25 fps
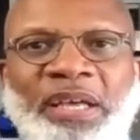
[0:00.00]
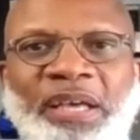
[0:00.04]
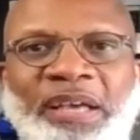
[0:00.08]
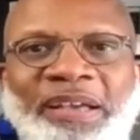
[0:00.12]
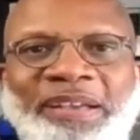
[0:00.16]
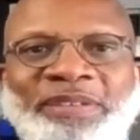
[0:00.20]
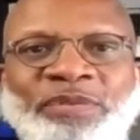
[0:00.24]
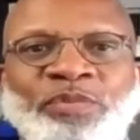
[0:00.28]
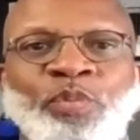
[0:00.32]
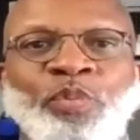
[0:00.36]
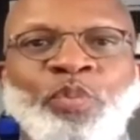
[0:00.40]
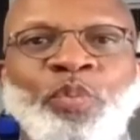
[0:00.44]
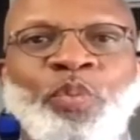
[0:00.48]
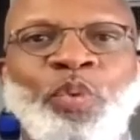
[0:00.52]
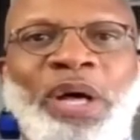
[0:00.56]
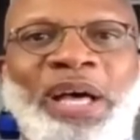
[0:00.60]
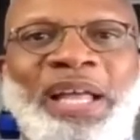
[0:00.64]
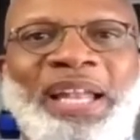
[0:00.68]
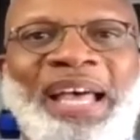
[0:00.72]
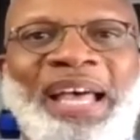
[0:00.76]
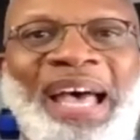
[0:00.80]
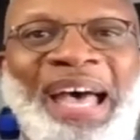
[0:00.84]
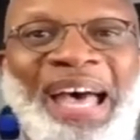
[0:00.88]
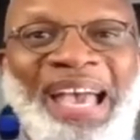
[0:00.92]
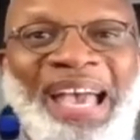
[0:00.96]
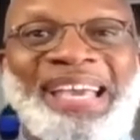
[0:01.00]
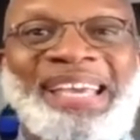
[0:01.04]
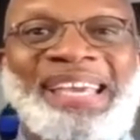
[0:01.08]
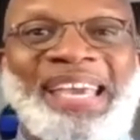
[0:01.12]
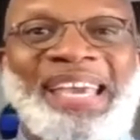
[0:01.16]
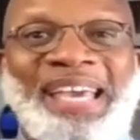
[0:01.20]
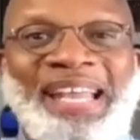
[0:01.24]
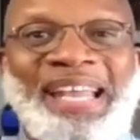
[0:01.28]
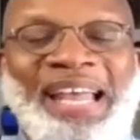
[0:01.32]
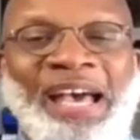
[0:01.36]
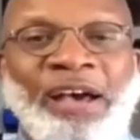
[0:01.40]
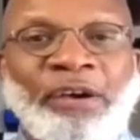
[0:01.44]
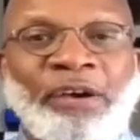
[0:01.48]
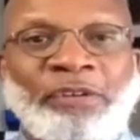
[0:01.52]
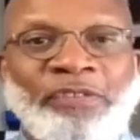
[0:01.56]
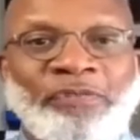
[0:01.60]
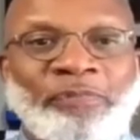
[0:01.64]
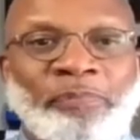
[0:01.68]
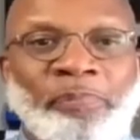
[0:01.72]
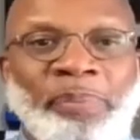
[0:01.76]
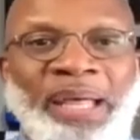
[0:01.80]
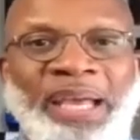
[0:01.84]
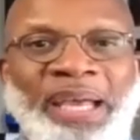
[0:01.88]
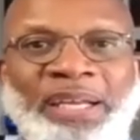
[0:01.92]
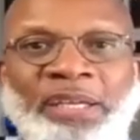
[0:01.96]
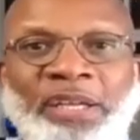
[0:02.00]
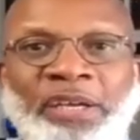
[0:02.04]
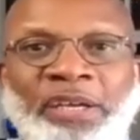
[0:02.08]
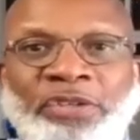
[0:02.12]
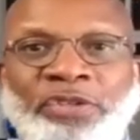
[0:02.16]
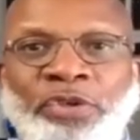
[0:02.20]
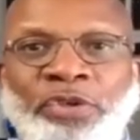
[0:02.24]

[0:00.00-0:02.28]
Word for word: is what I get out of Black